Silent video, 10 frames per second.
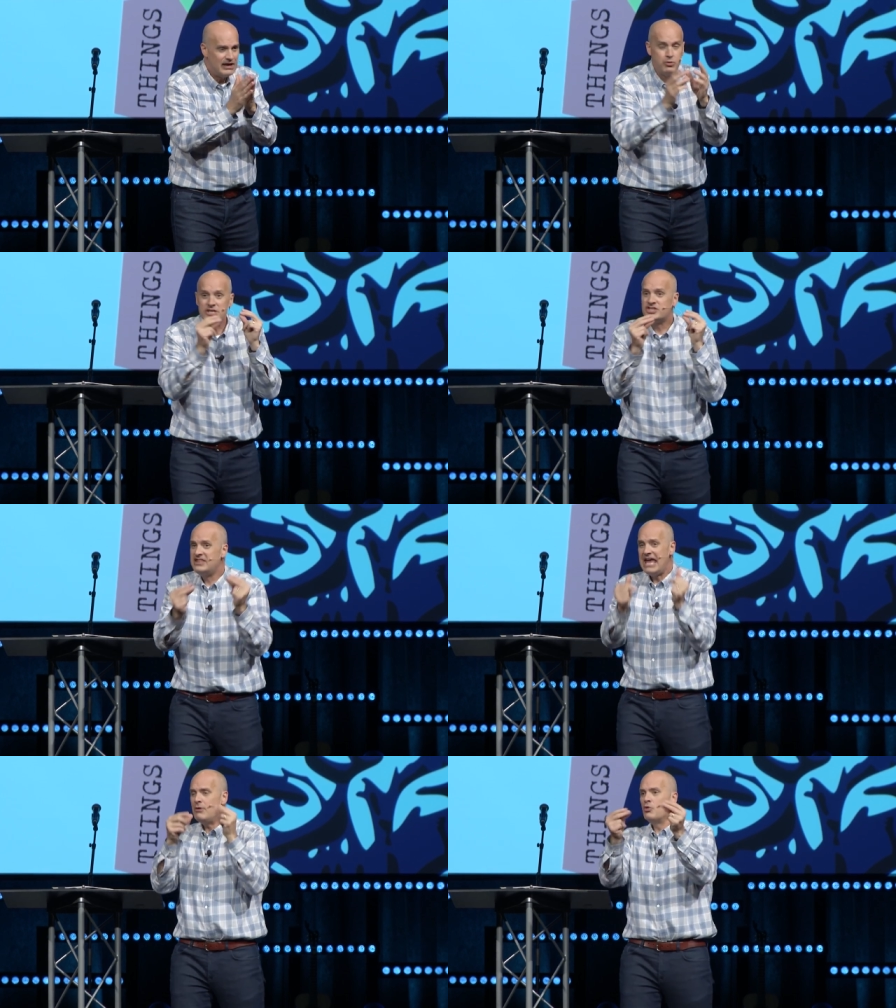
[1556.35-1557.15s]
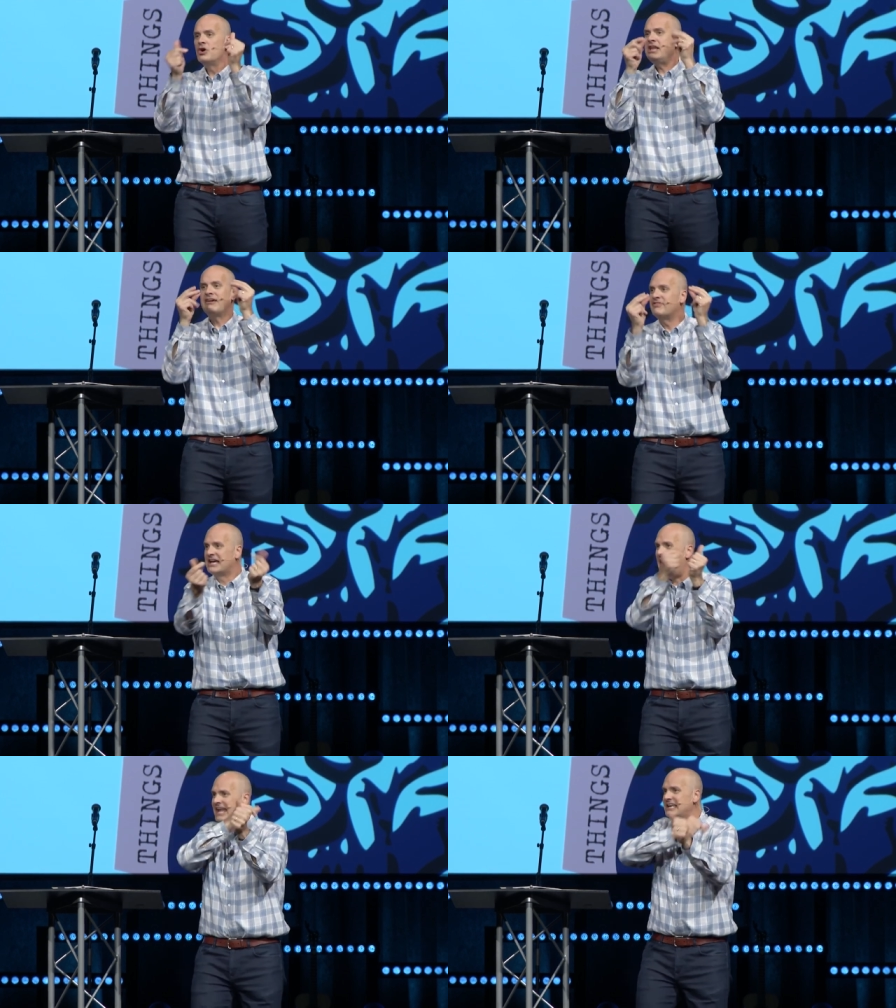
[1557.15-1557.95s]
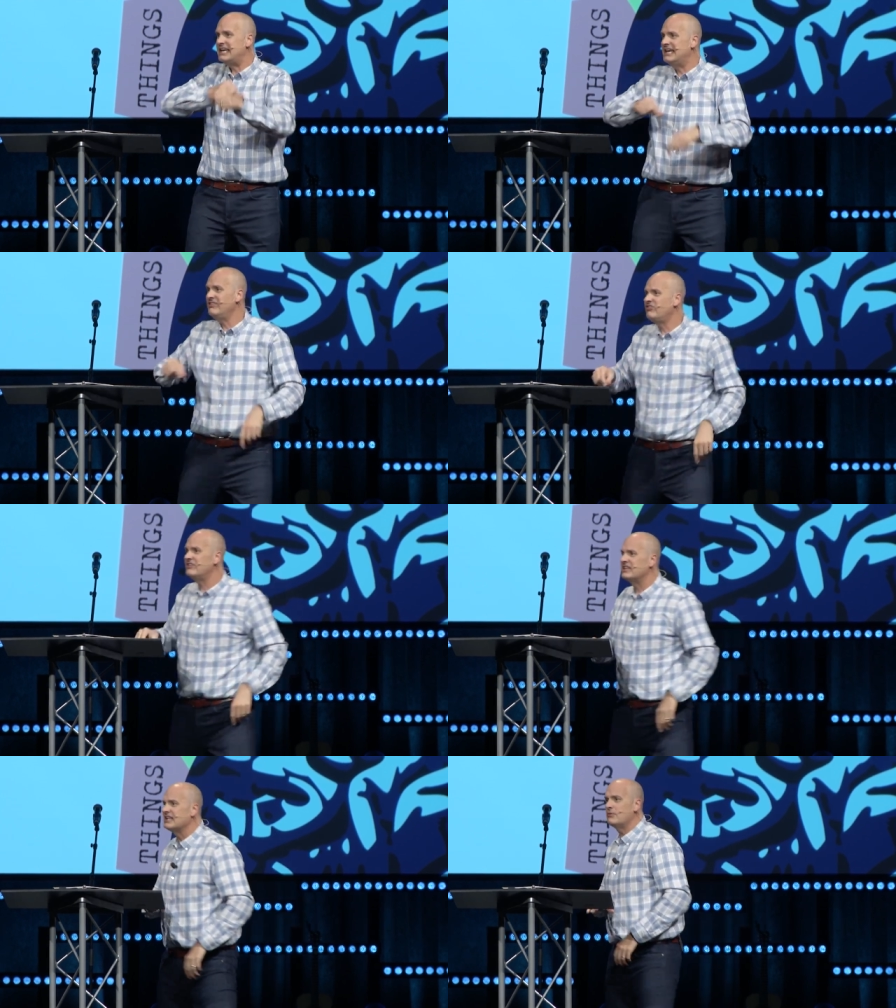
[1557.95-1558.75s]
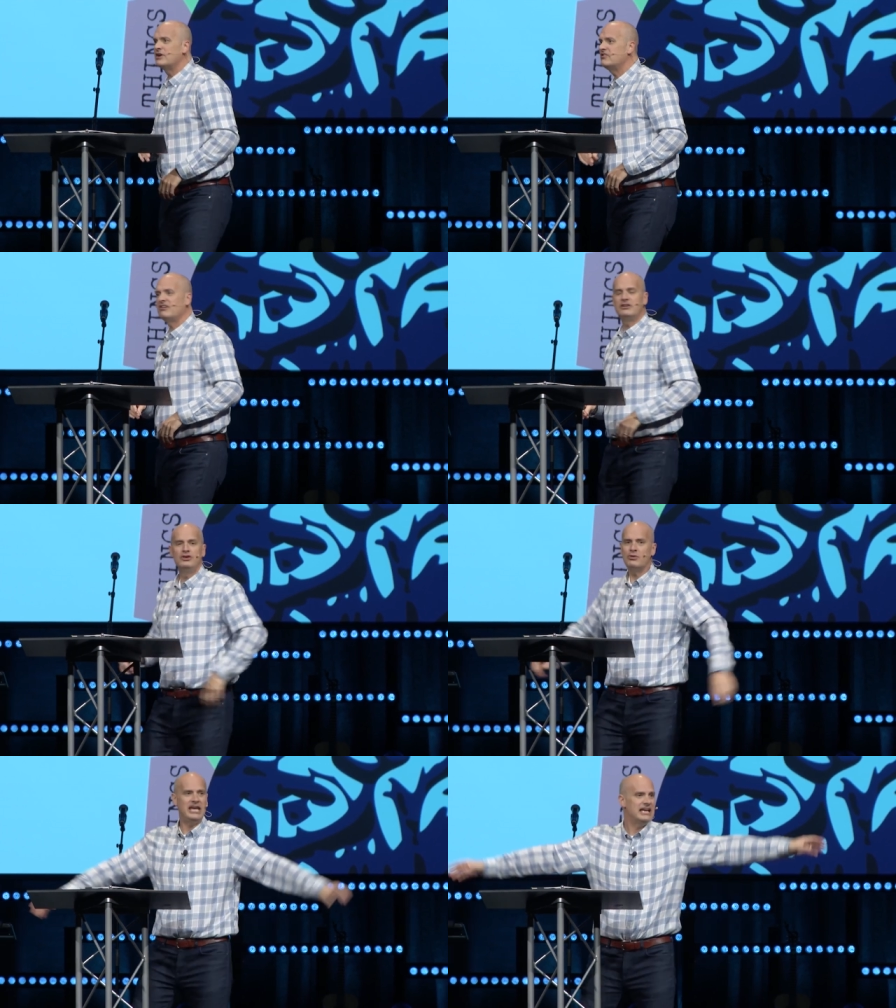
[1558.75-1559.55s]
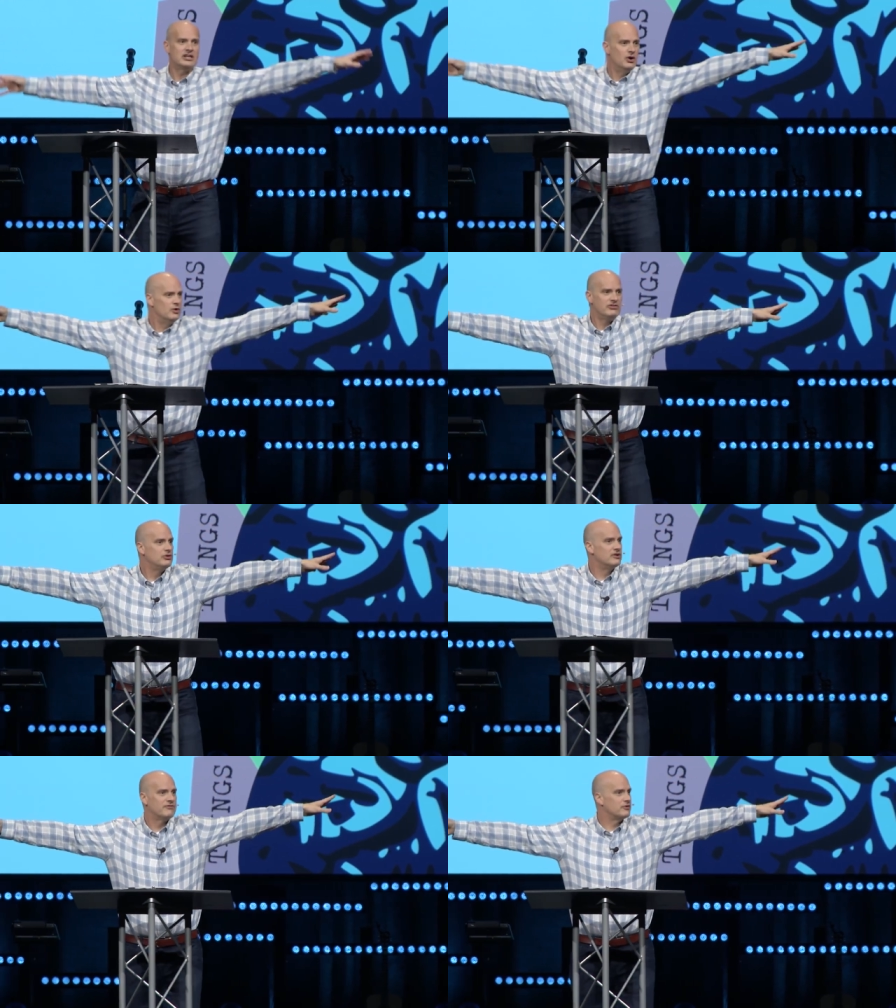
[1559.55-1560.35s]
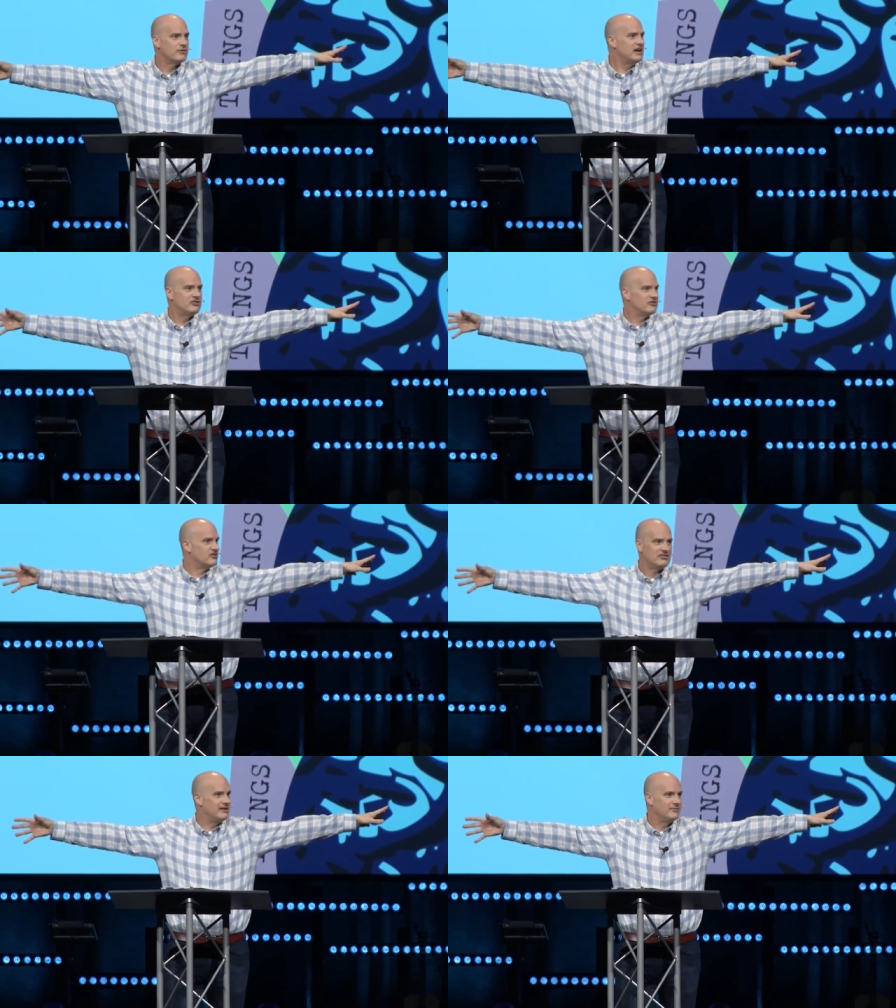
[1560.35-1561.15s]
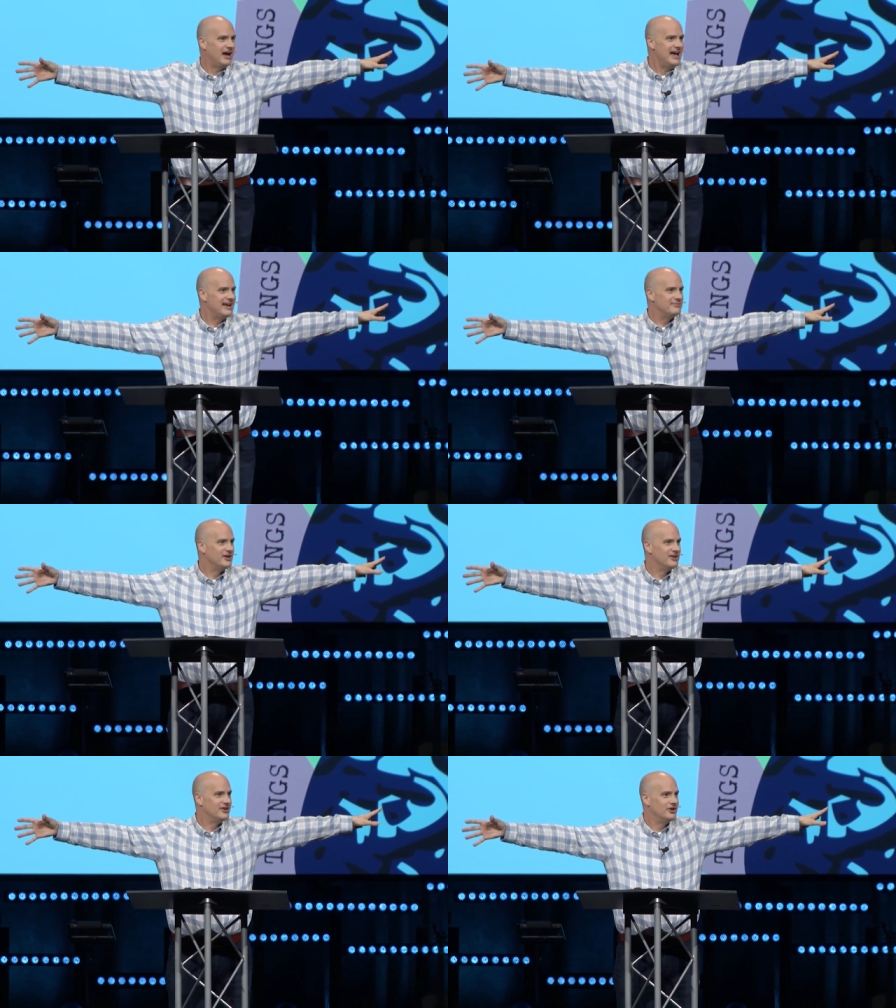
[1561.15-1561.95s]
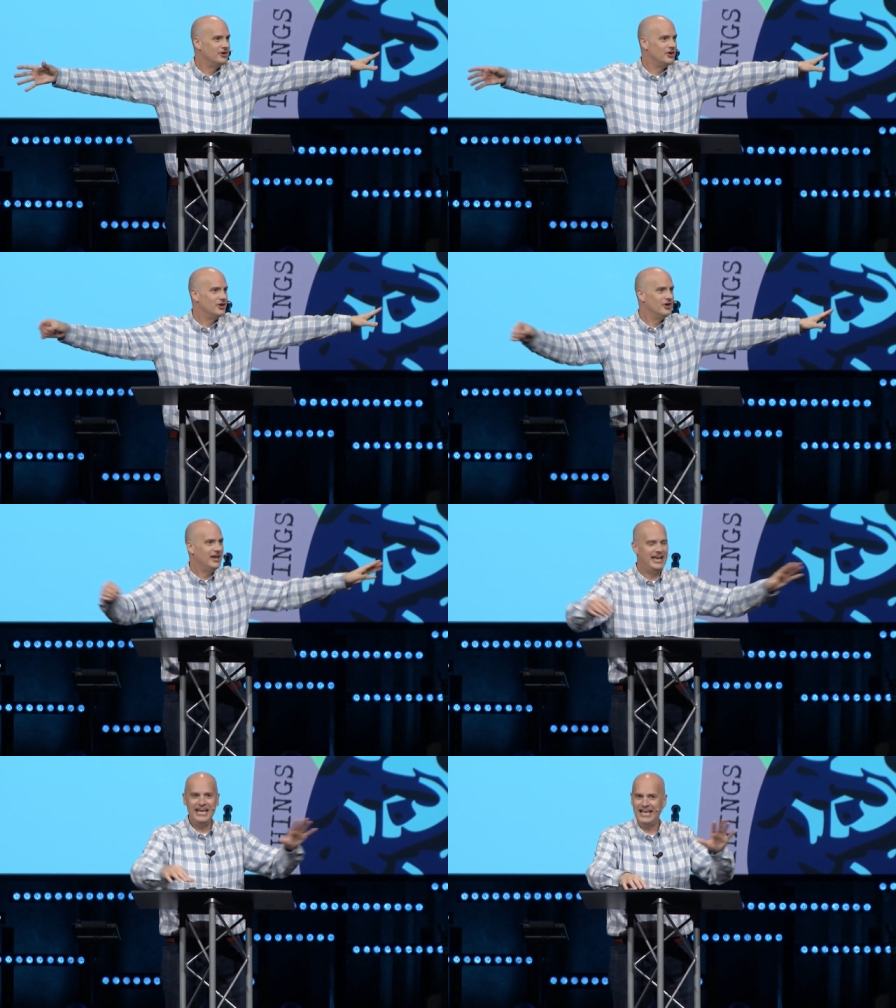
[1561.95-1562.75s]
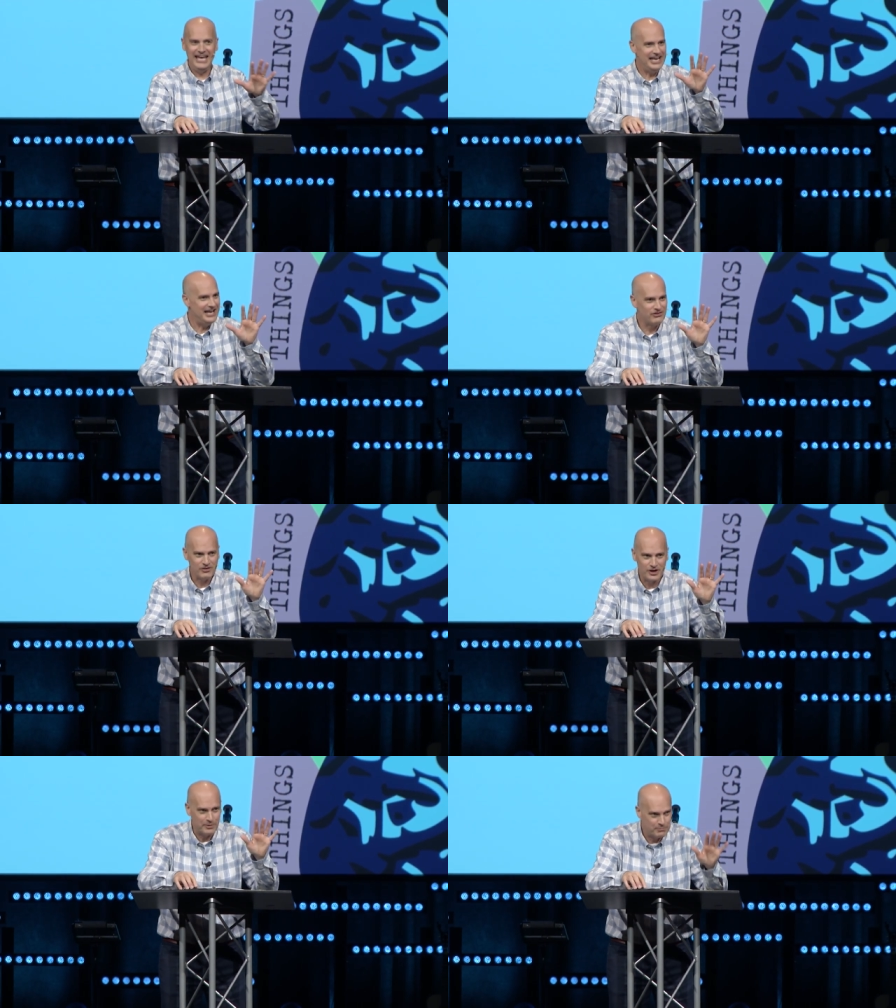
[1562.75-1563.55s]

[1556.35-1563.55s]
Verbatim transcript: which they would have gotten instantly when he said, you can't go in two different directions at the same time. It is going to